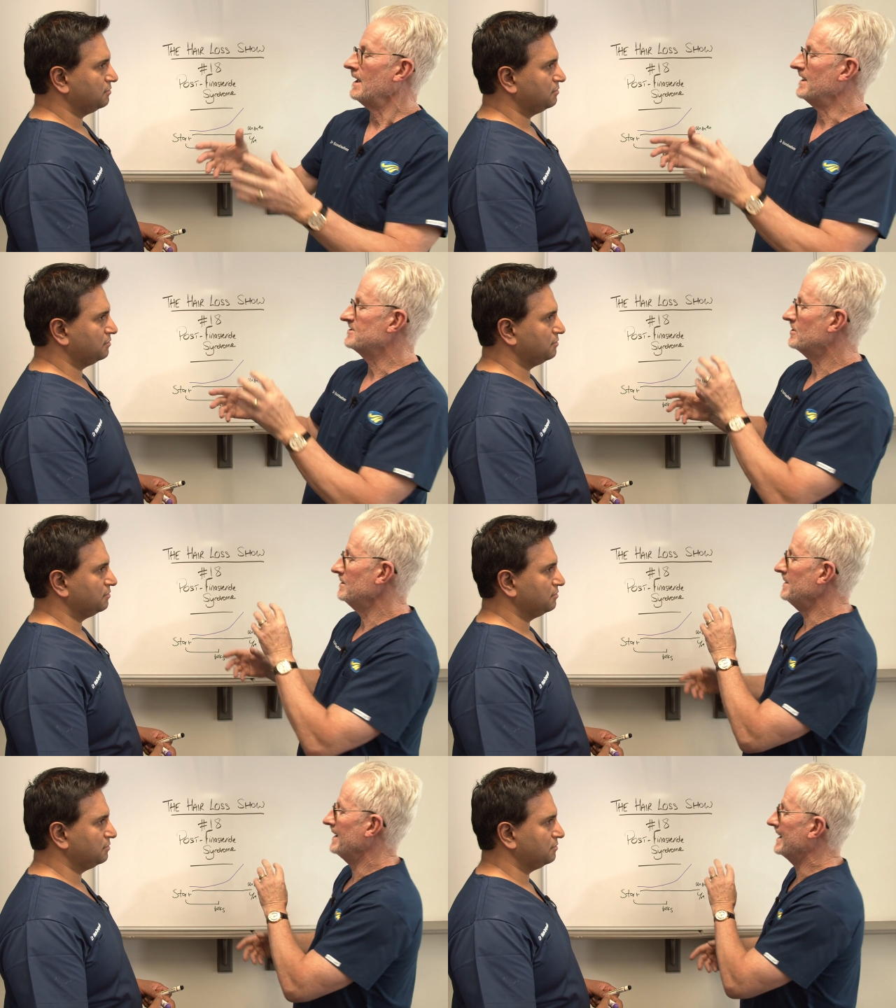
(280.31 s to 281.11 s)
Speaker 1: It's going to
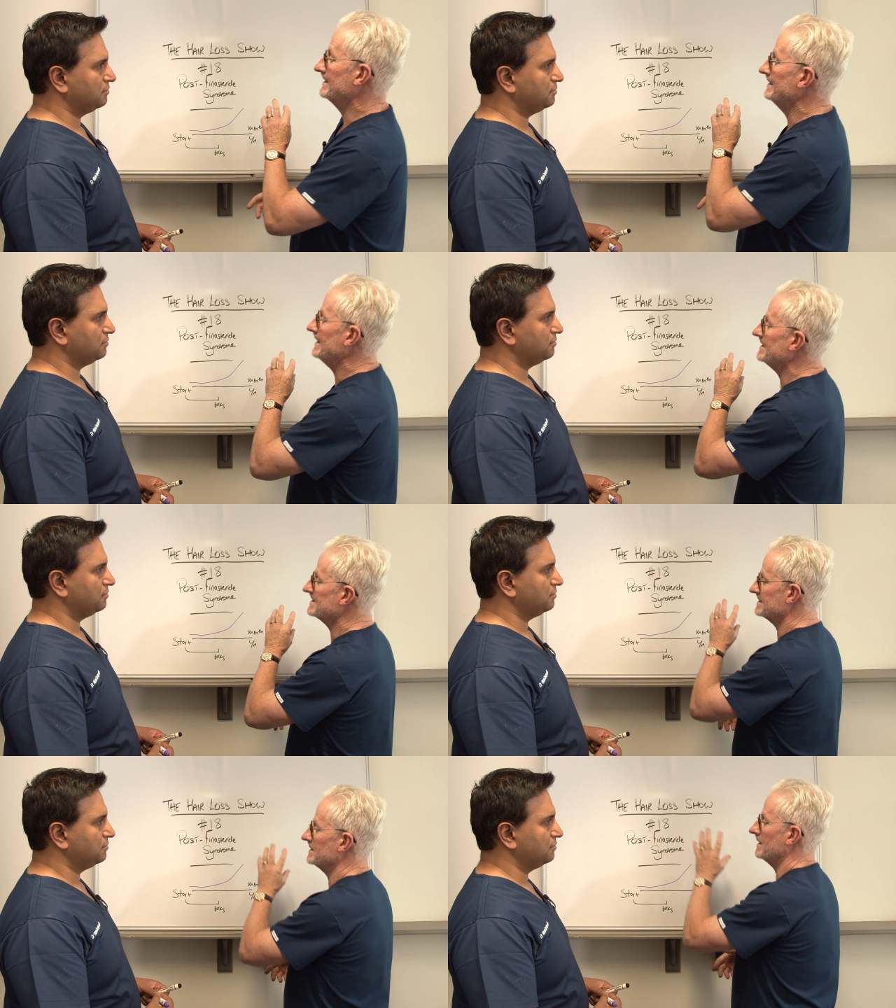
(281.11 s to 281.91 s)
be at
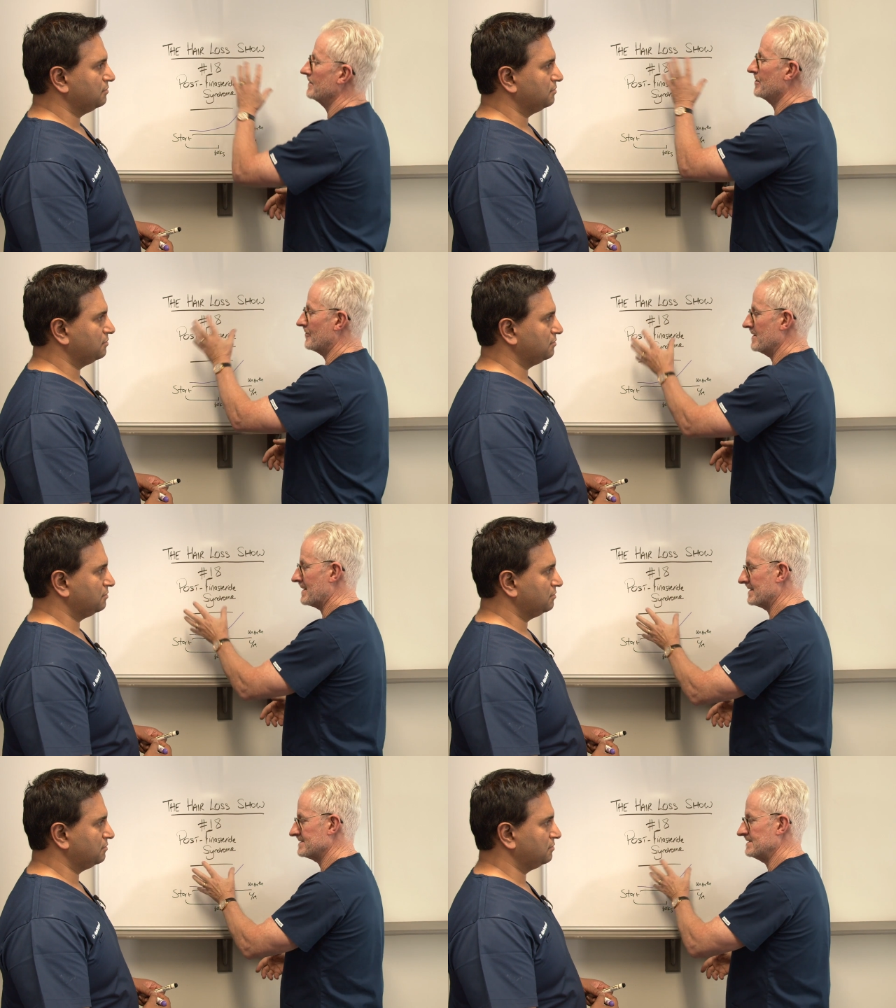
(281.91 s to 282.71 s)
least three
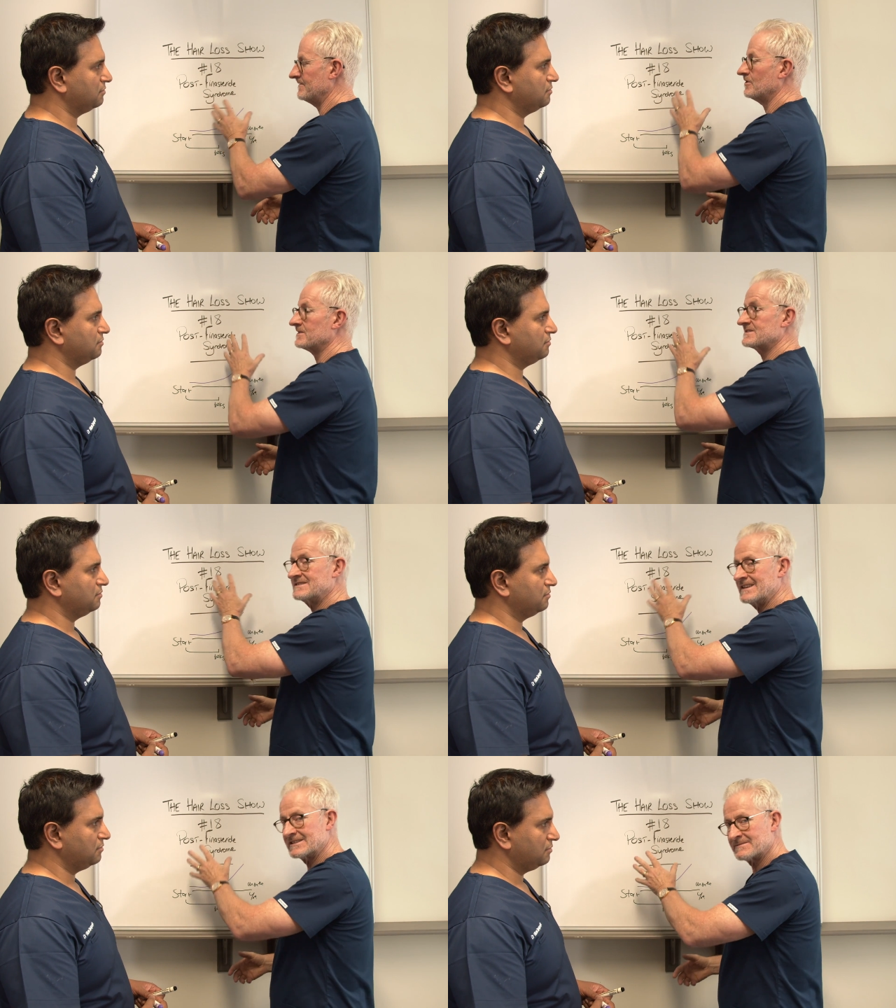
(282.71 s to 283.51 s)
months, if not
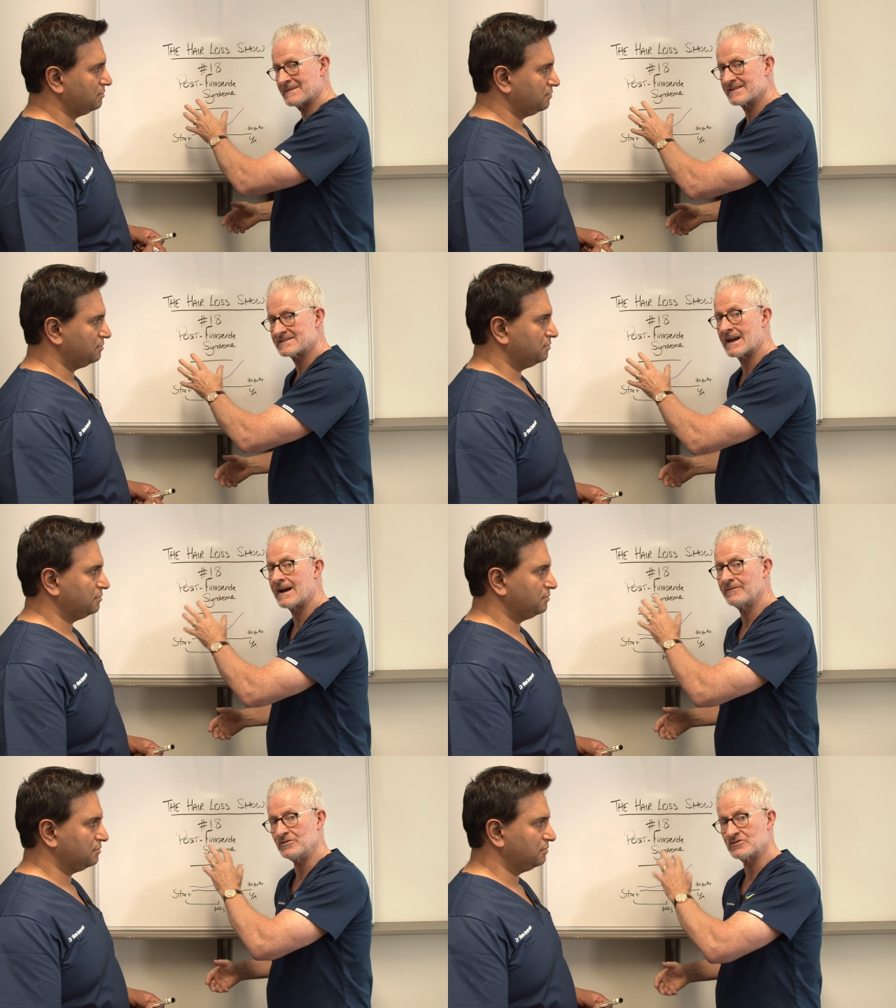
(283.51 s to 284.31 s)
six months,
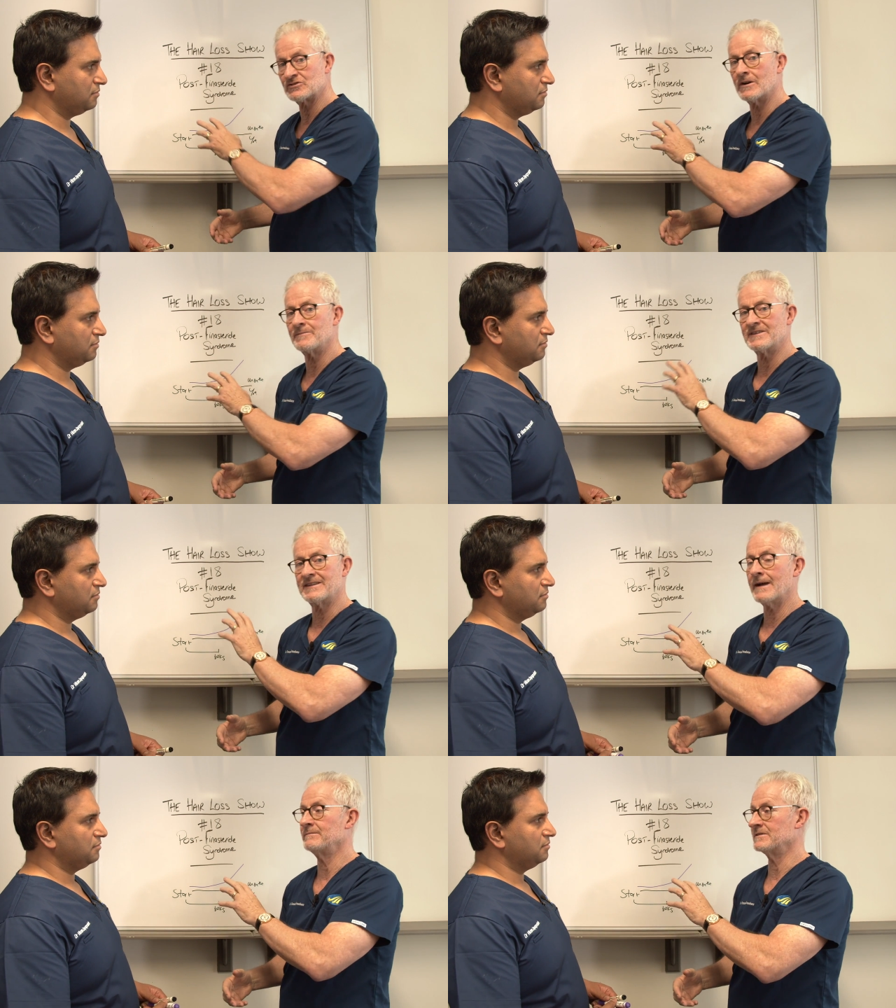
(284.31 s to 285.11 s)
after you stop the
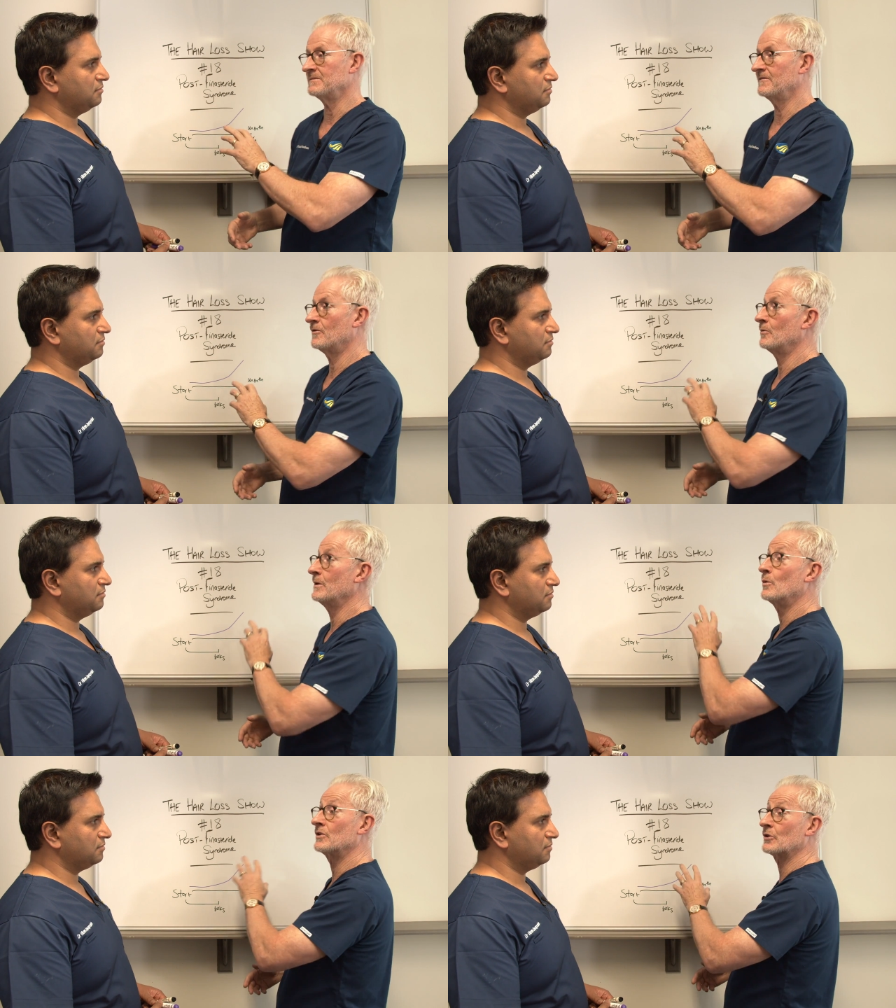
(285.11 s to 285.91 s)
tablet before we
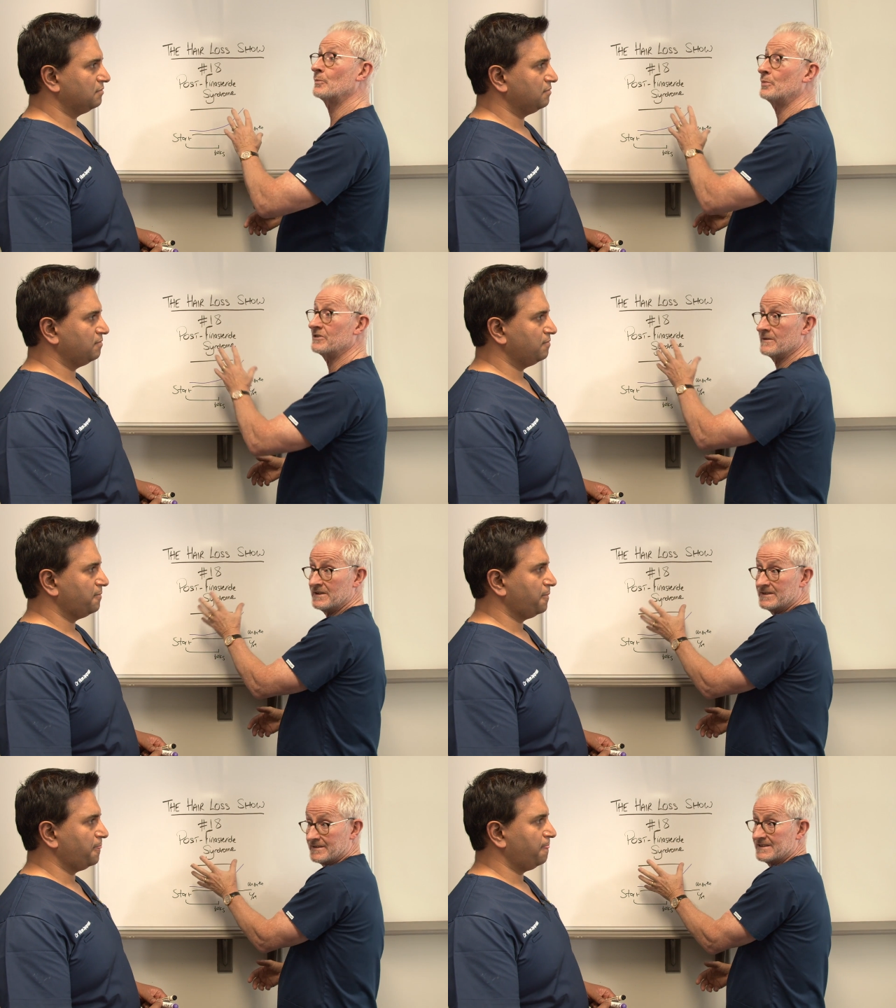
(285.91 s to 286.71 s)
want to put them
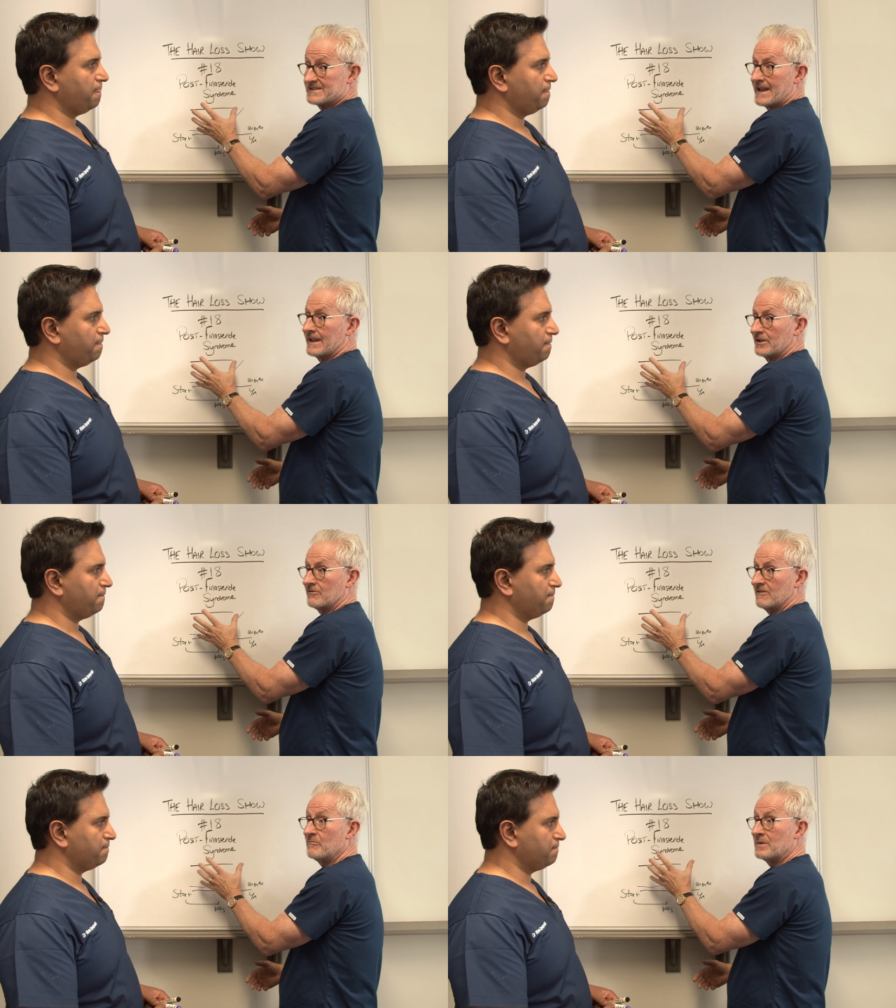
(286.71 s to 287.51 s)
into this
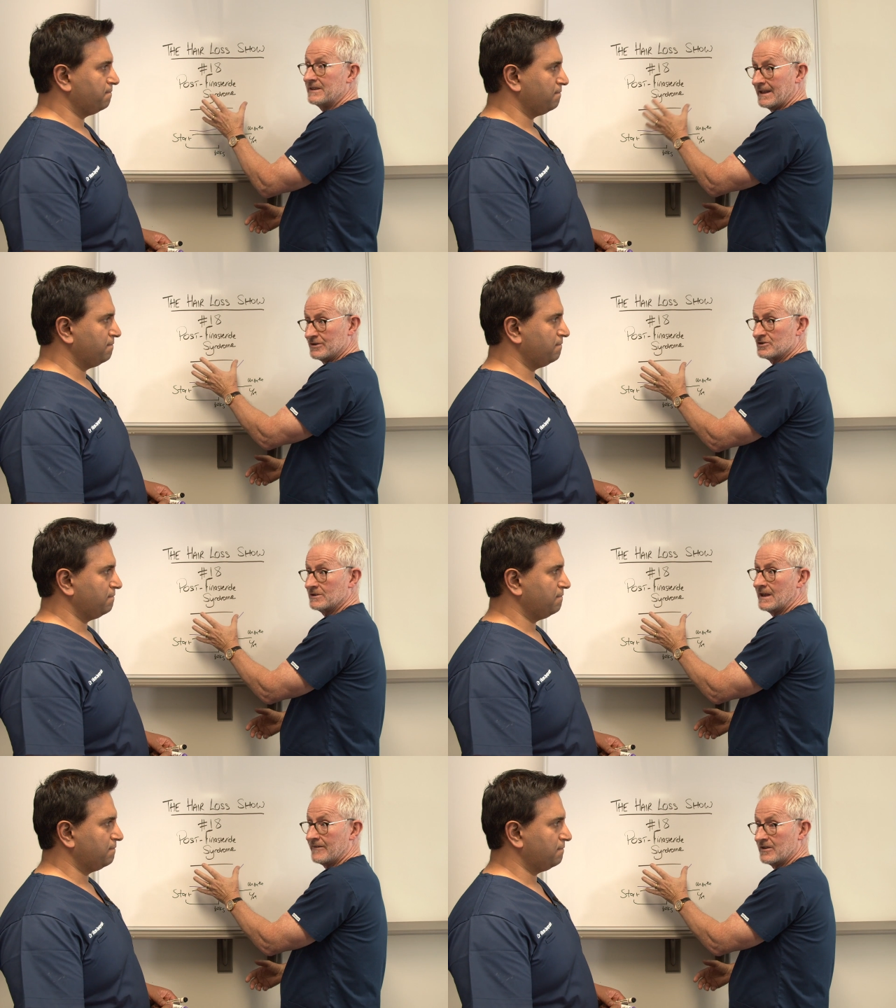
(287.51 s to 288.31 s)
category of
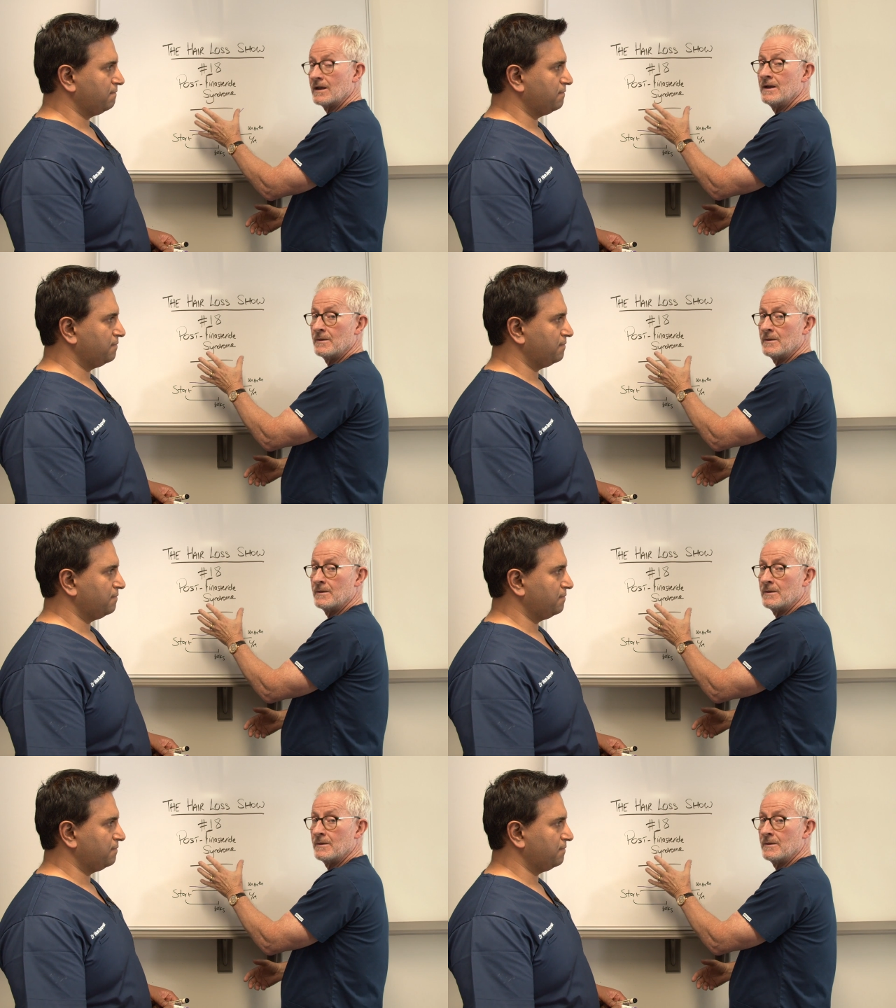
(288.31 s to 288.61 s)
potentially having